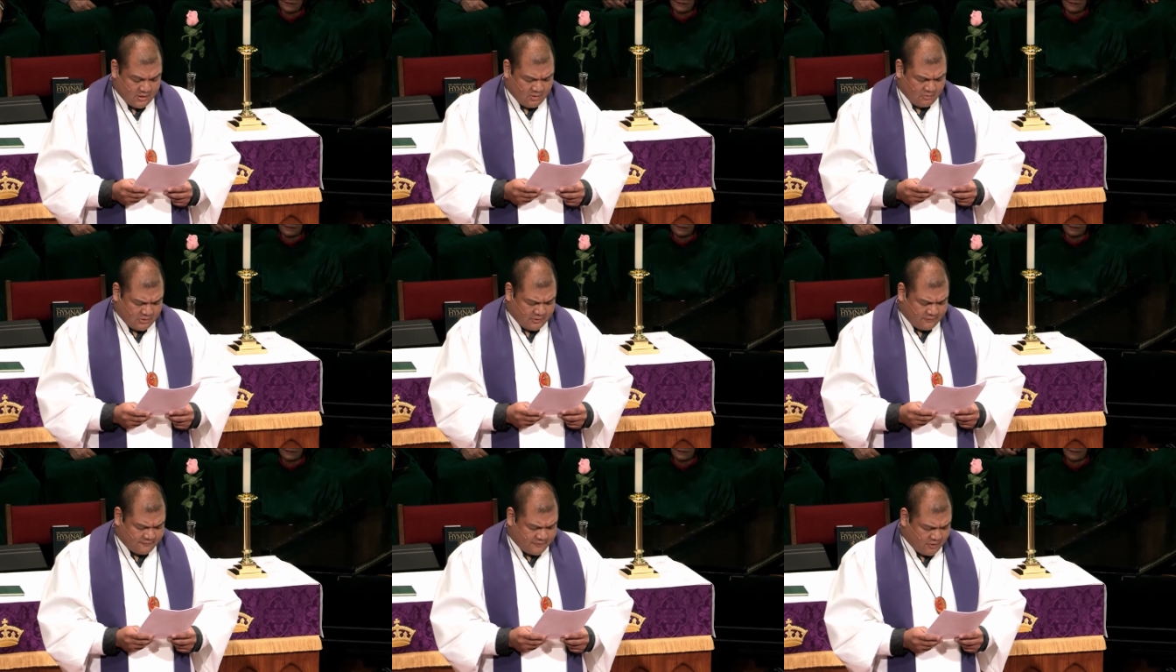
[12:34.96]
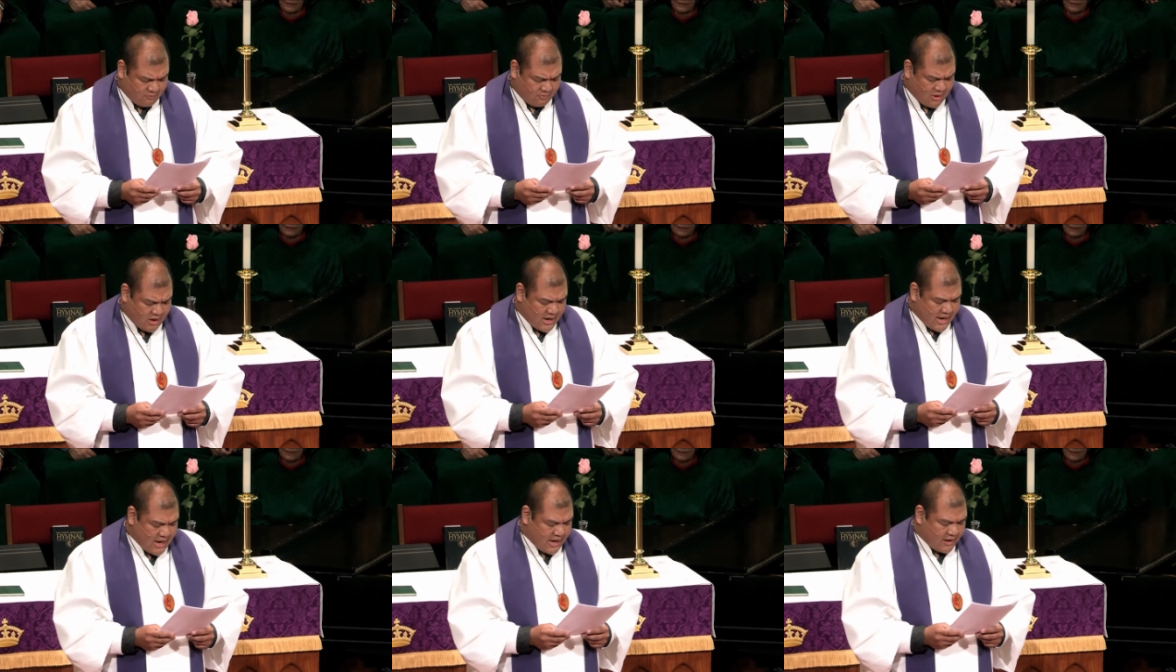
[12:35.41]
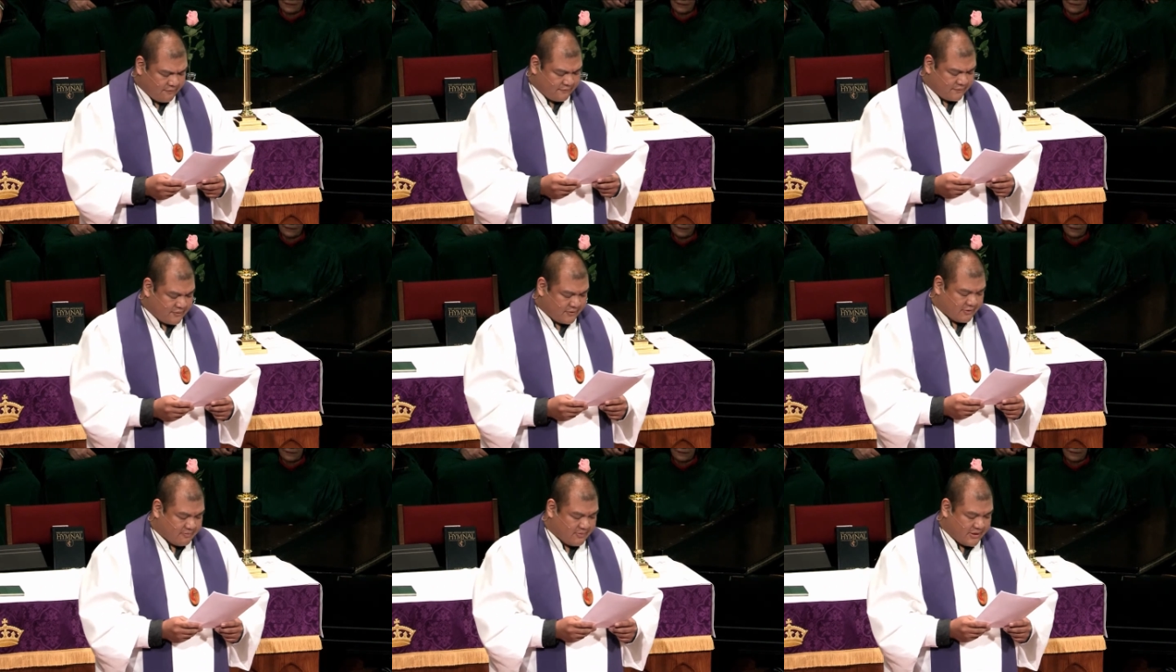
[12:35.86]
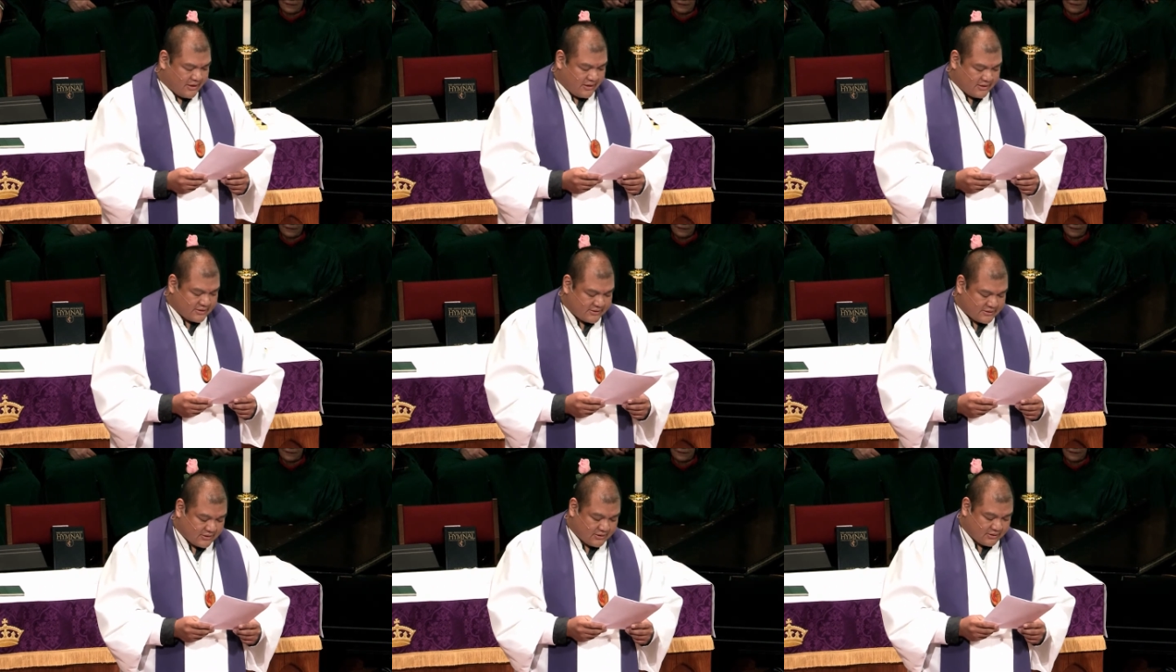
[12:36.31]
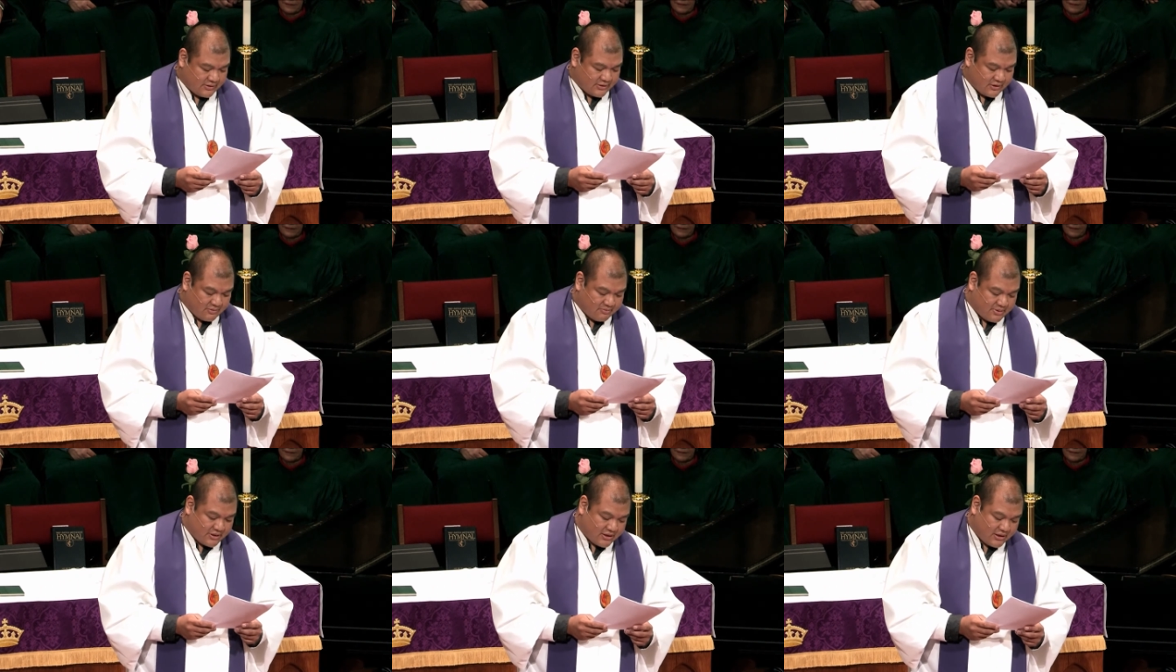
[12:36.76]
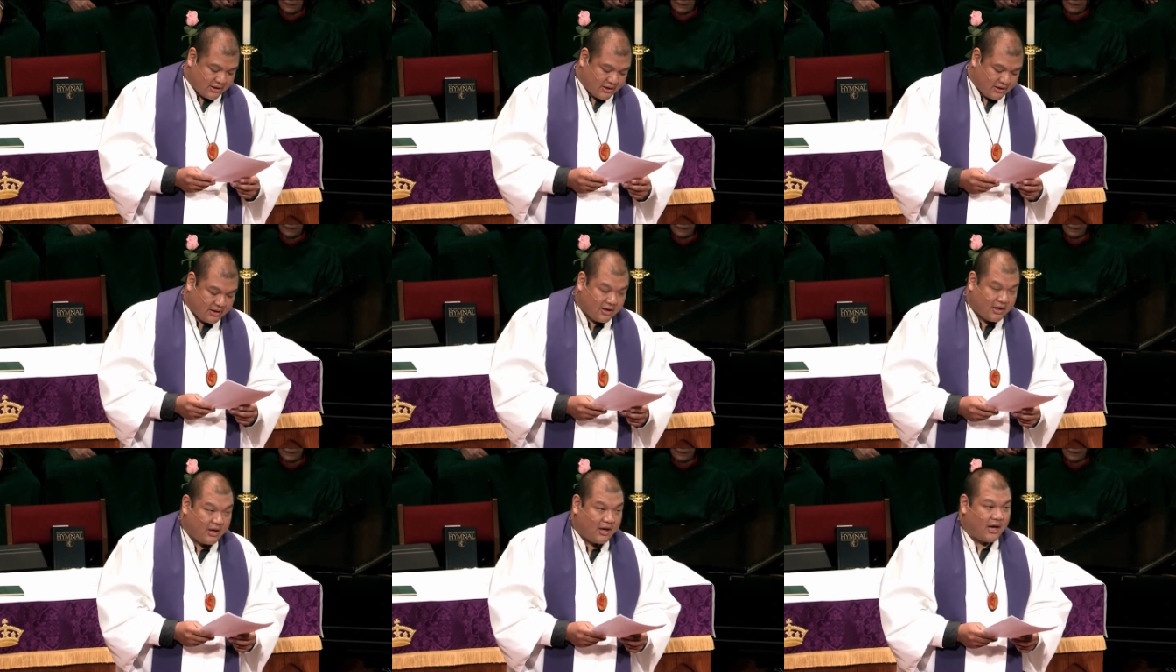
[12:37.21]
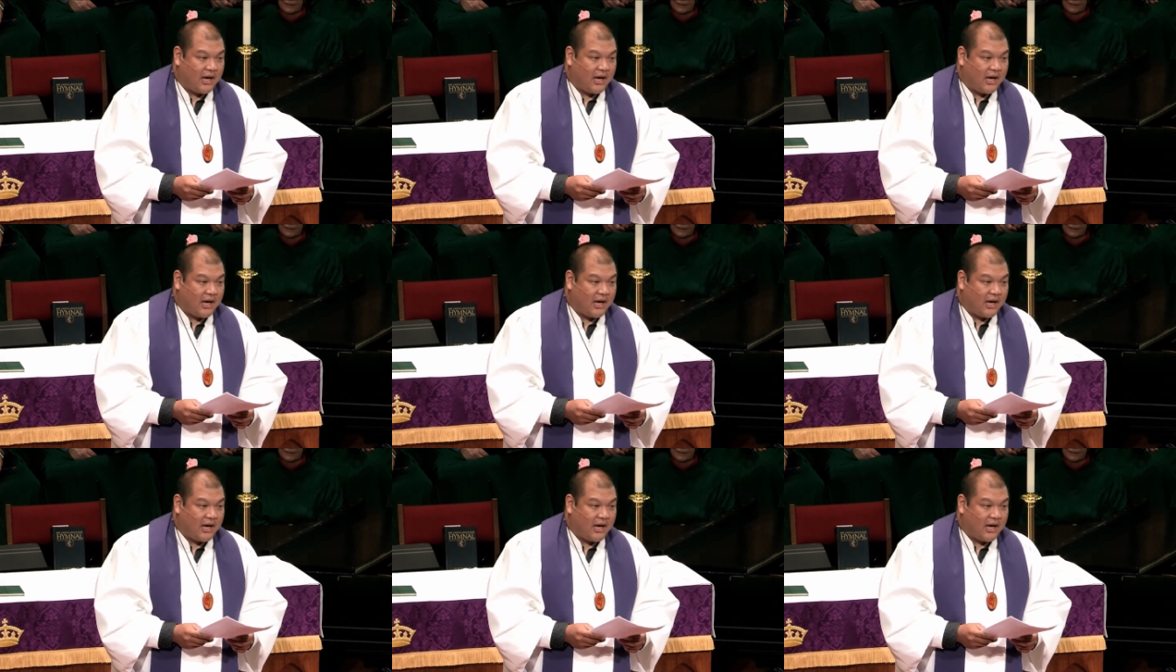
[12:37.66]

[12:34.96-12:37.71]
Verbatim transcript: Well, if you run after me, said the little bunny,